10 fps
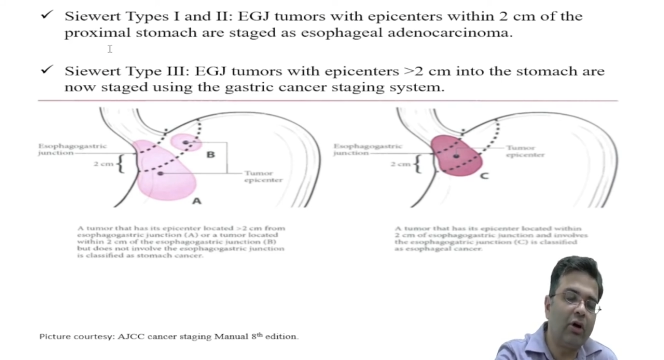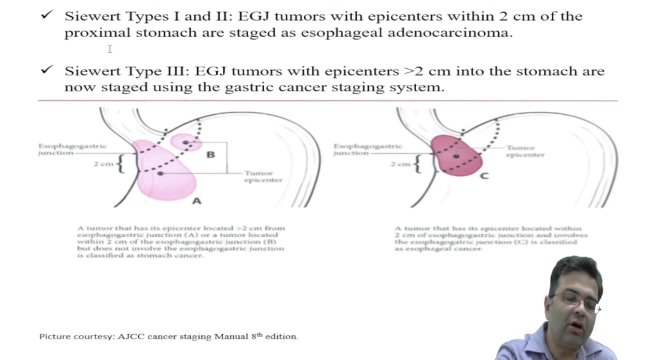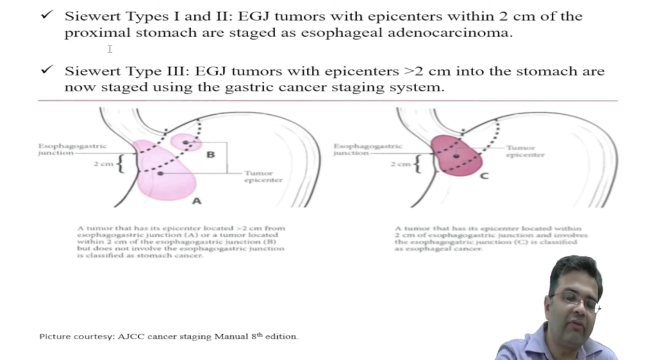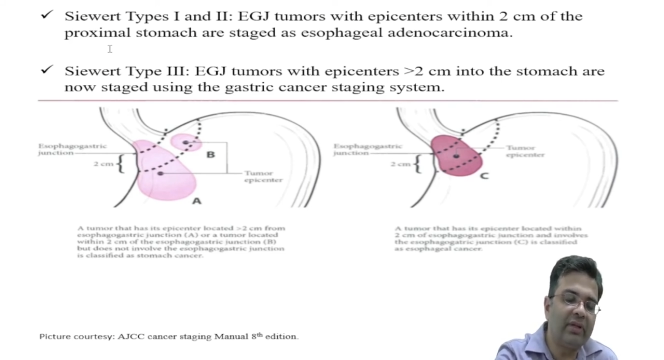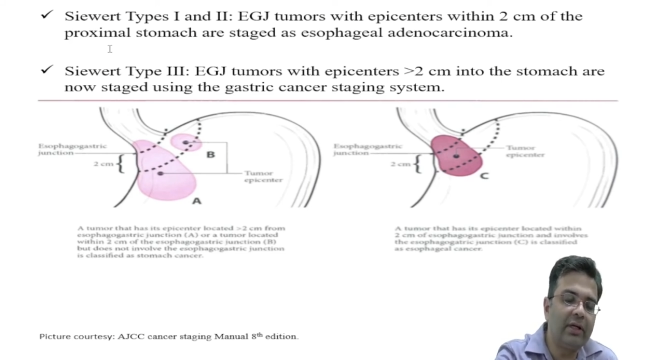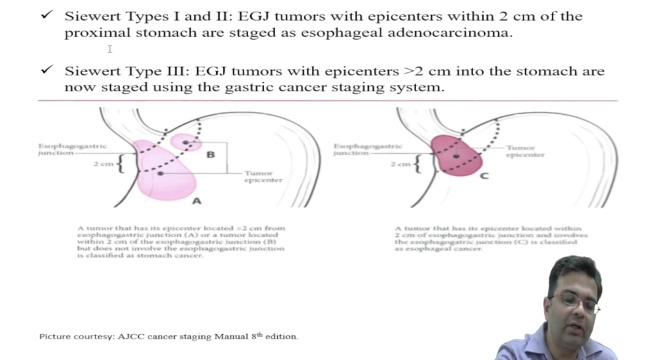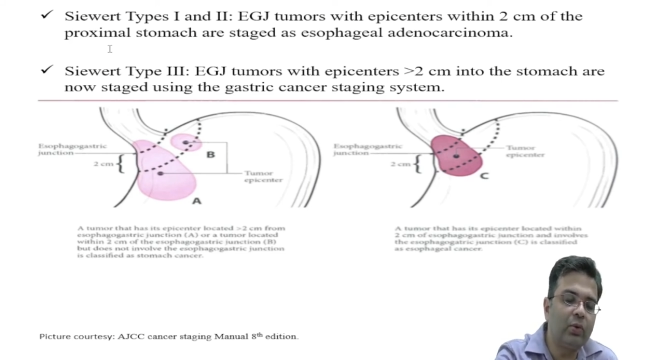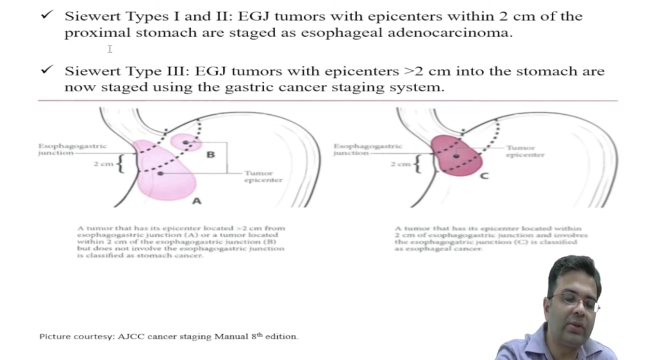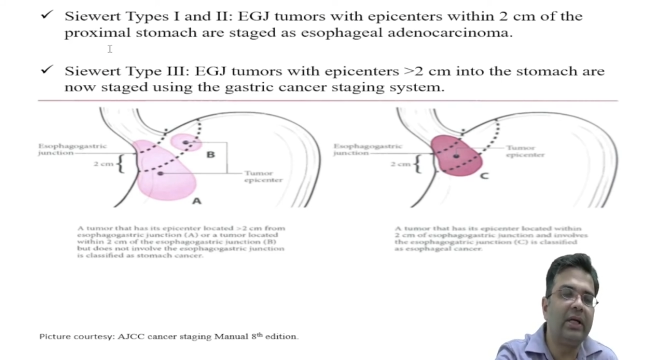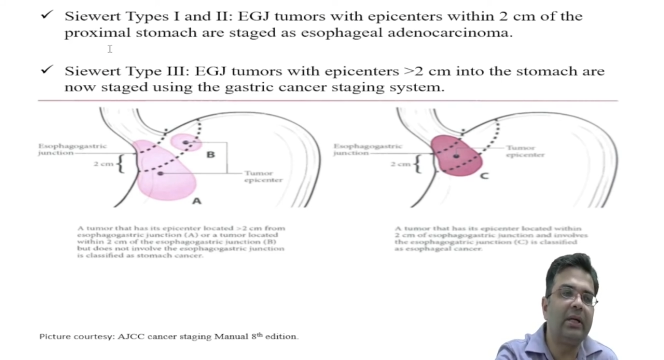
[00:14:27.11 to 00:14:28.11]
or within
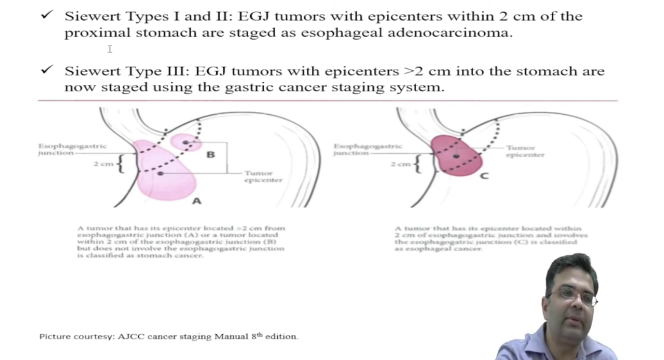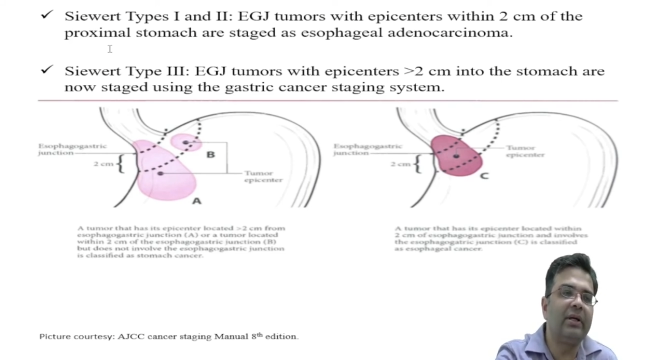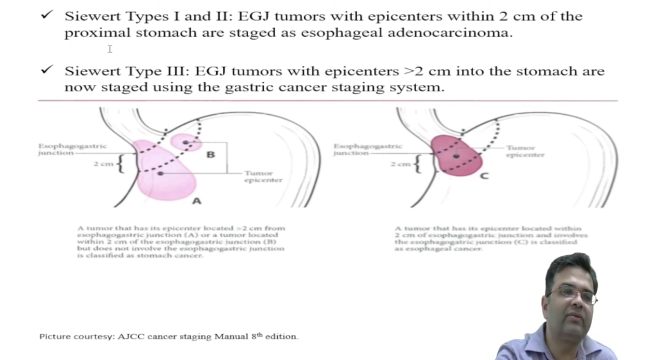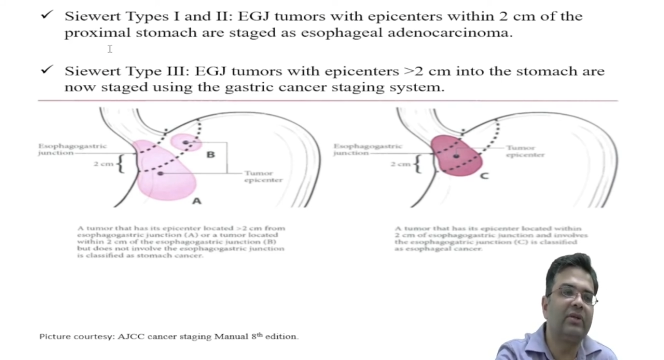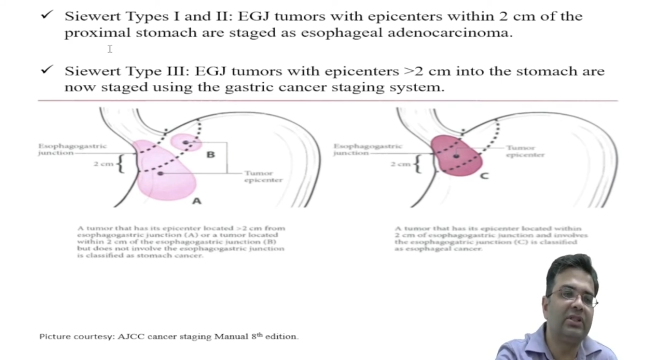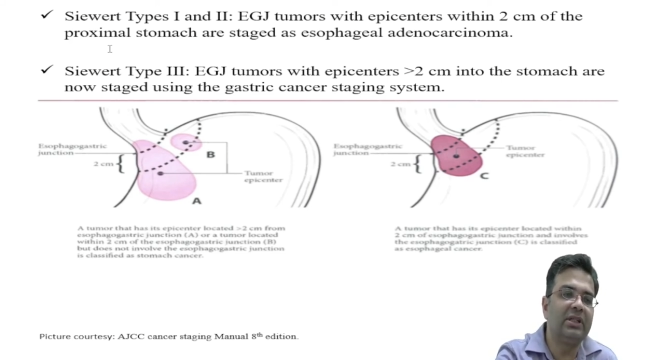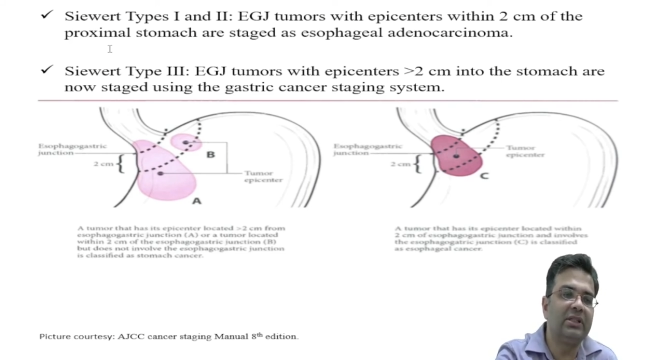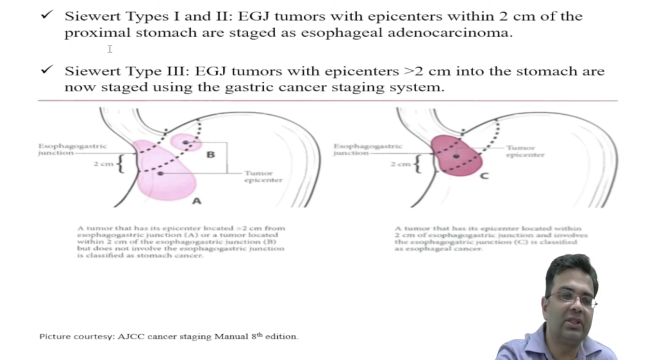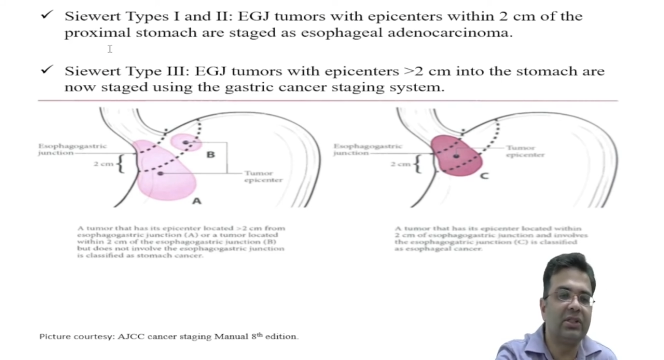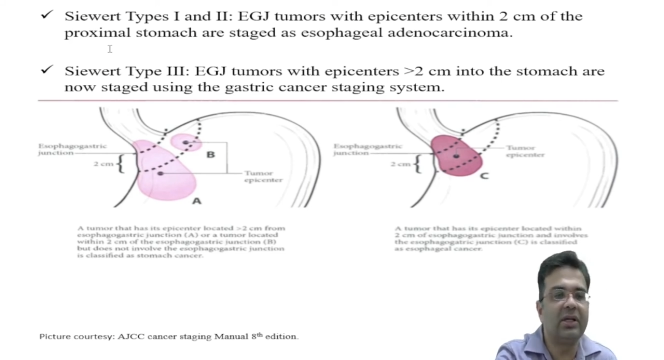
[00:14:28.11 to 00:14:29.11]
2 centimeters of the GE
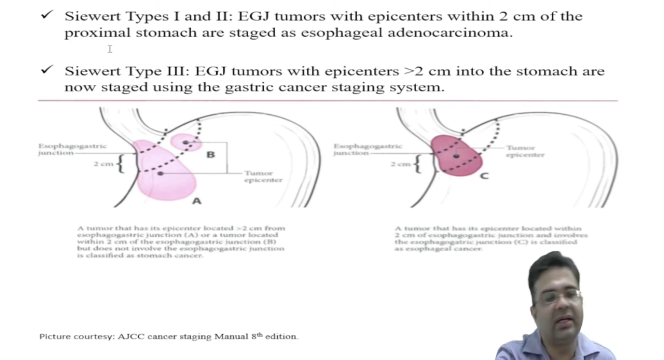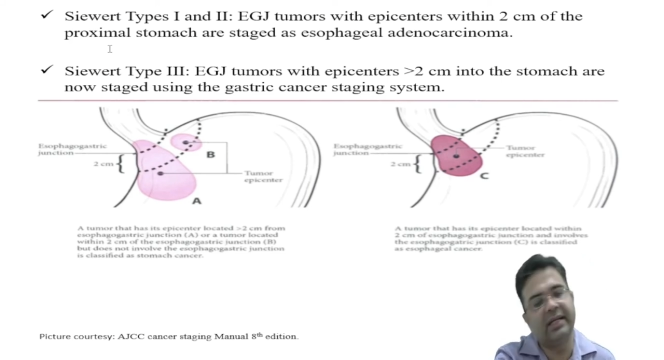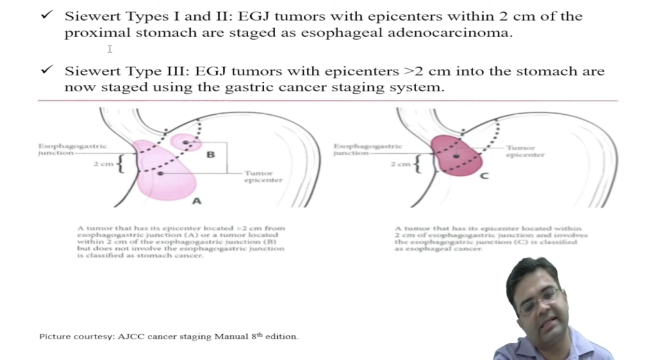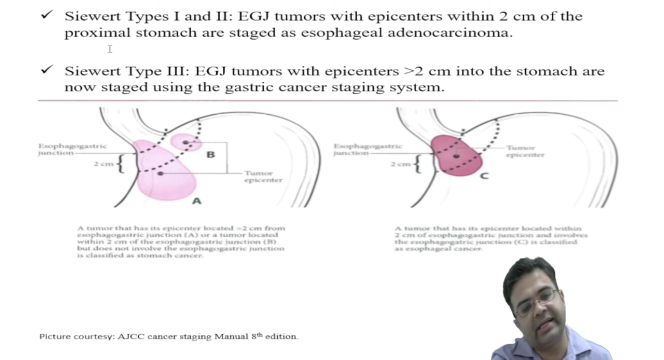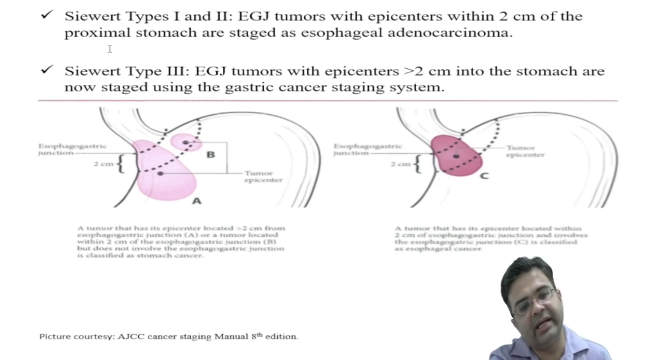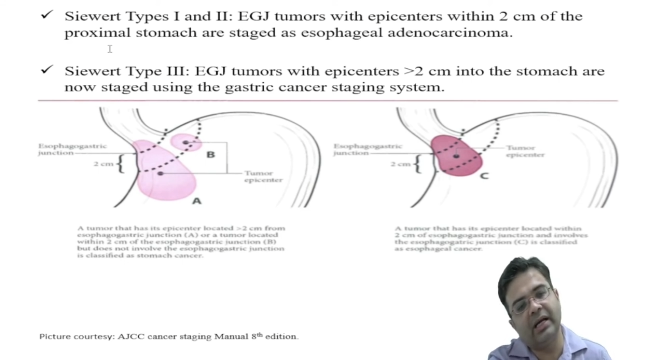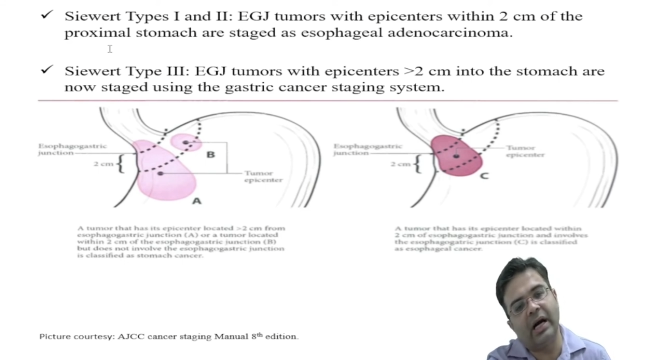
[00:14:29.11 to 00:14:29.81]
junction and extending